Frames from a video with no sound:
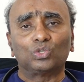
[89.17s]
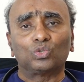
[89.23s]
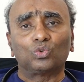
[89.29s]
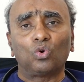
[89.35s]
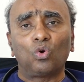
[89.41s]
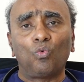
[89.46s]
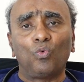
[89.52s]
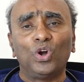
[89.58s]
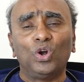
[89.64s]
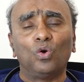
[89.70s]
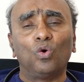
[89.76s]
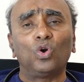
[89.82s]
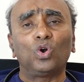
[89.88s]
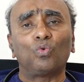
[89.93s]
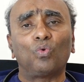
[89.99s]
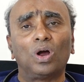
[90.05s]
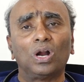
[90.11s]
So we
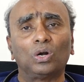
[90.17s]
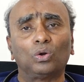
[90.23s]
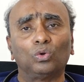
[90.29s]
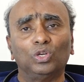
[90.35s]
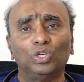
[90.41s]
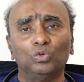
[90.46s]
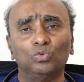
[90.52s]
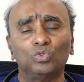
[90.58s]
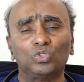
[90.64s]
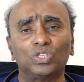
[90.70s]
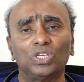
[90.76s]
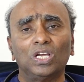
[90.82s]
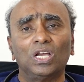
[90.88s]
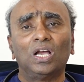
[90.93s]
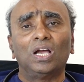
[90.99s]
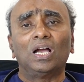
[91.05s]
don't want to use